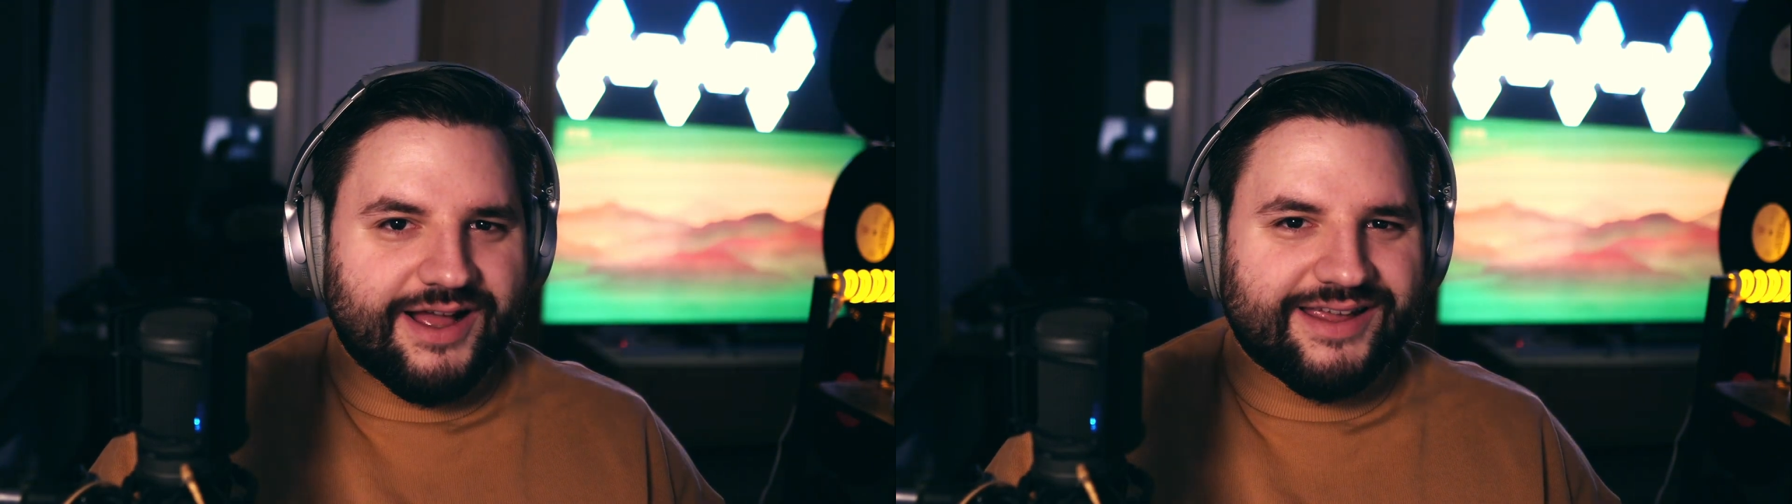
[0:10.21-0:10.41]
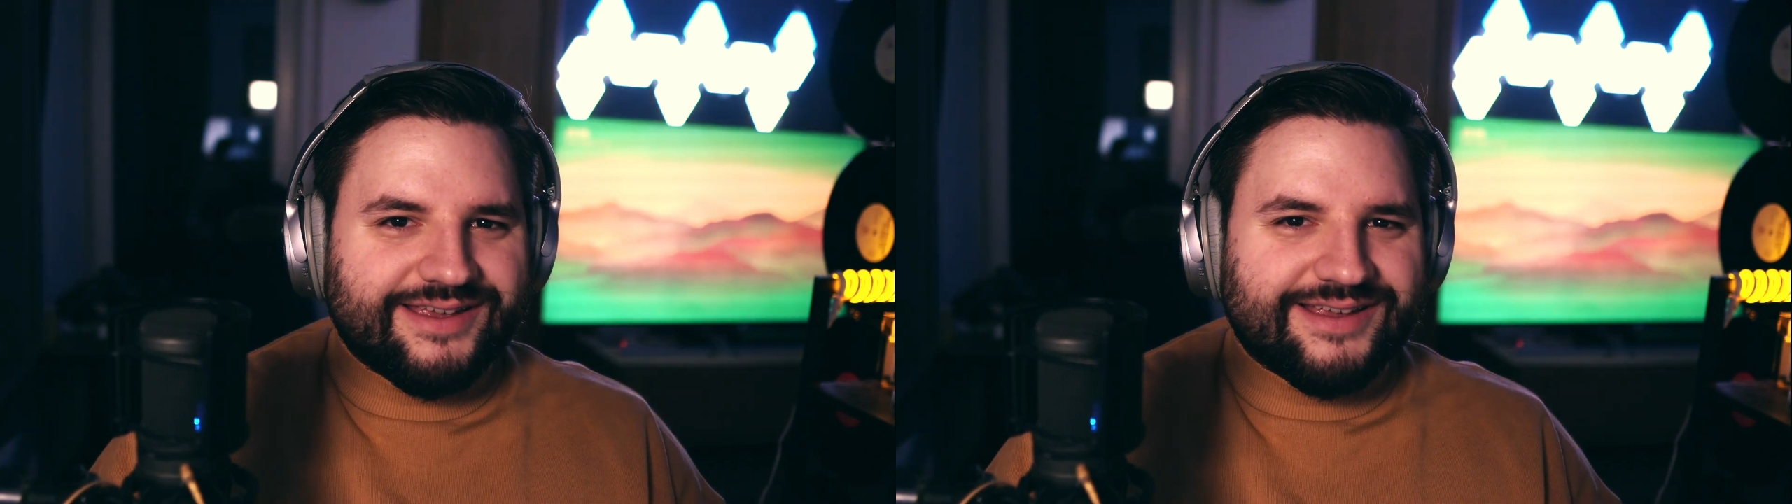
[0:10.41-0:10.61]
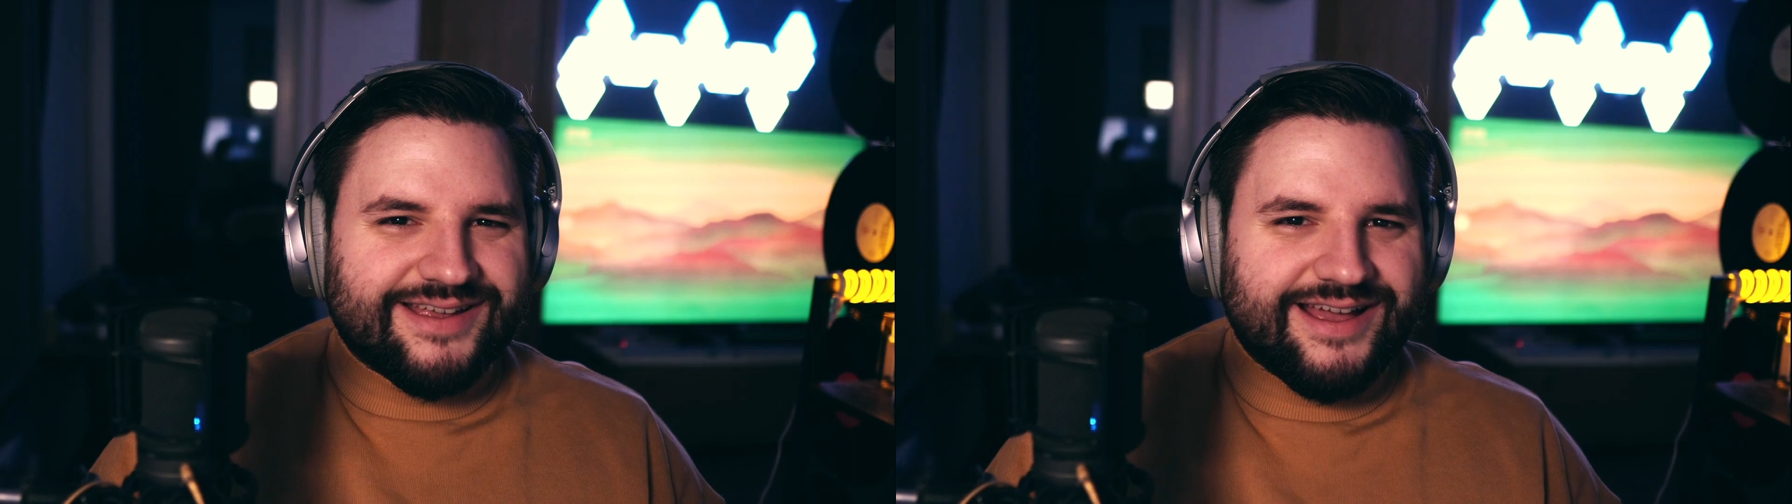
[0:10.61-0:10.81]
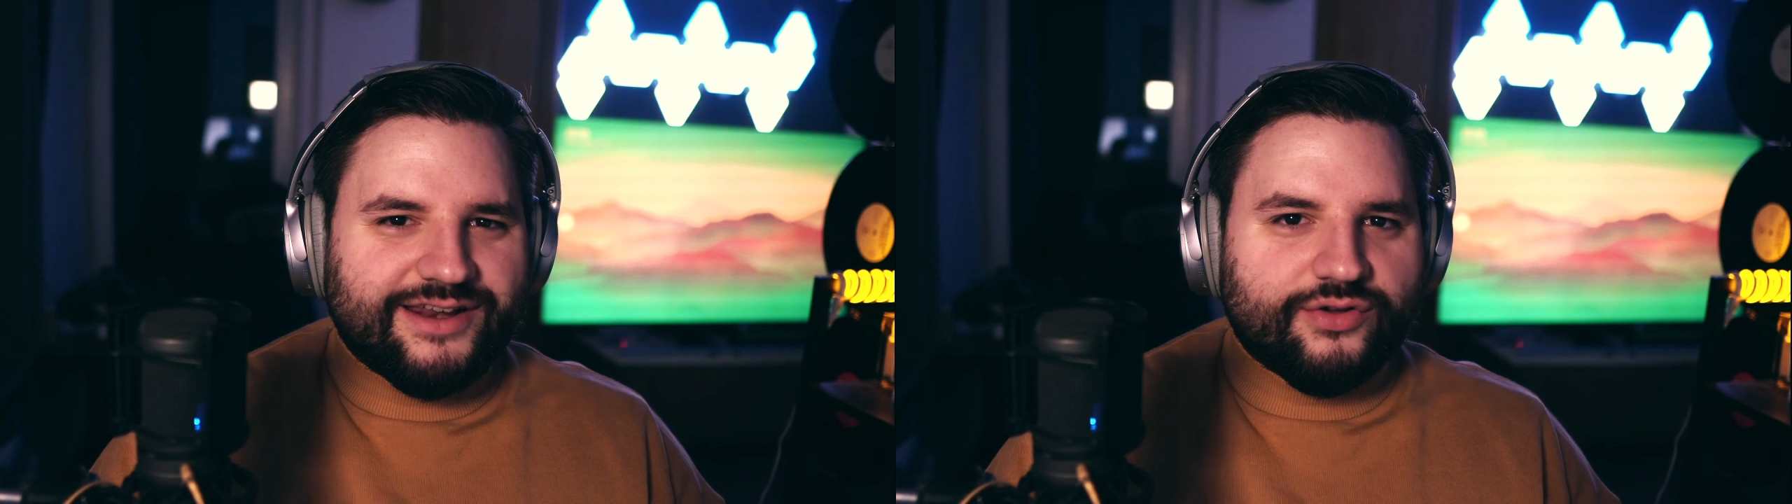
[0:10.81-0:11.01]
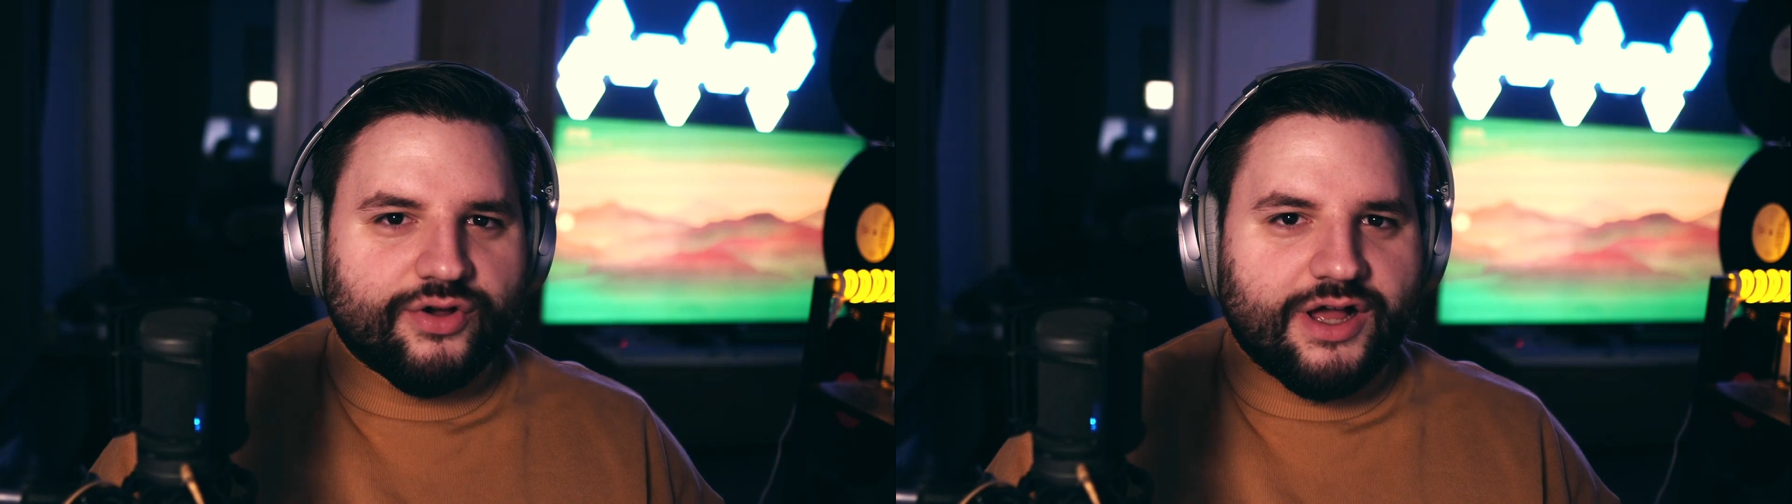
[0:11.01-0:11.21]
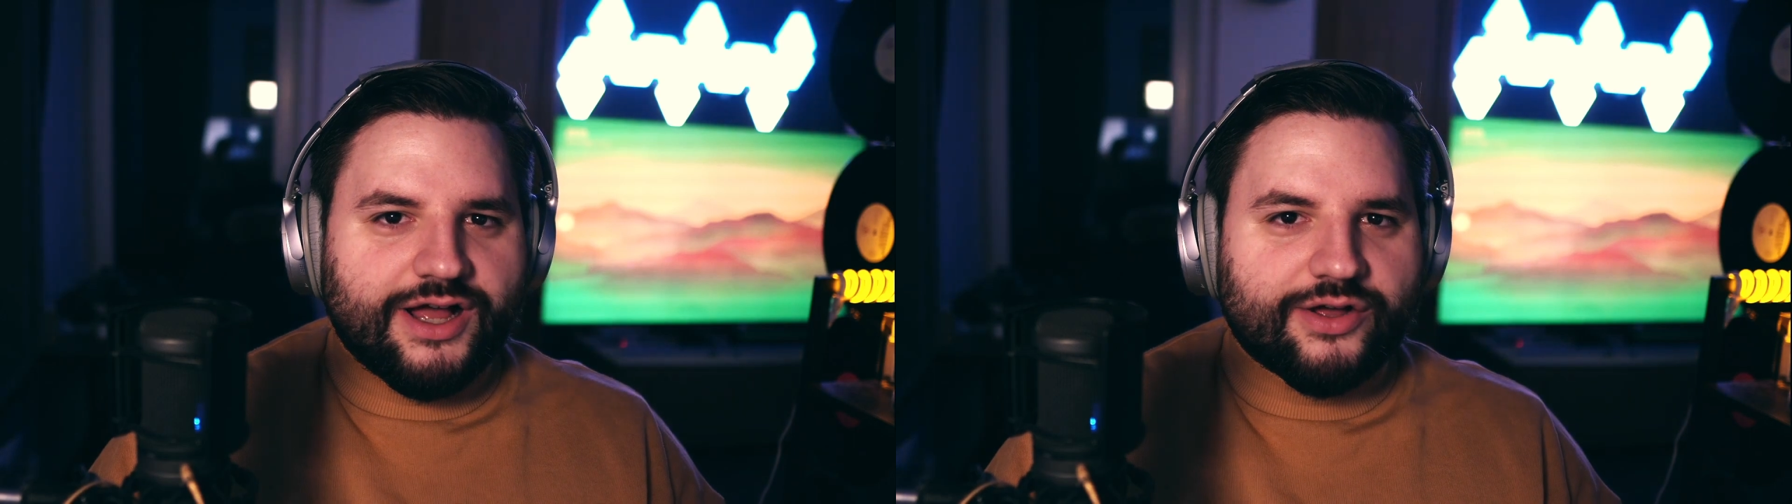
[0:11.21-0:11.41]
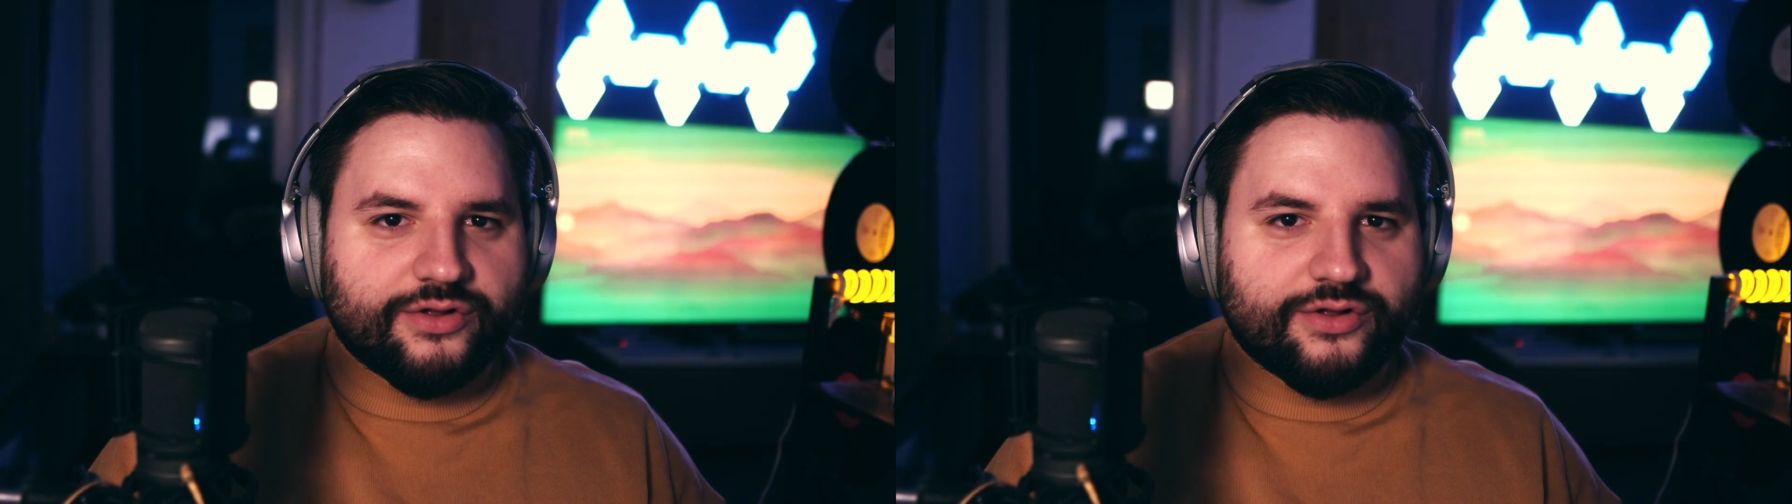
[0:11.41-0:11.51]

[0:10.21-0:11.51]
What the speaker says: I can guide you out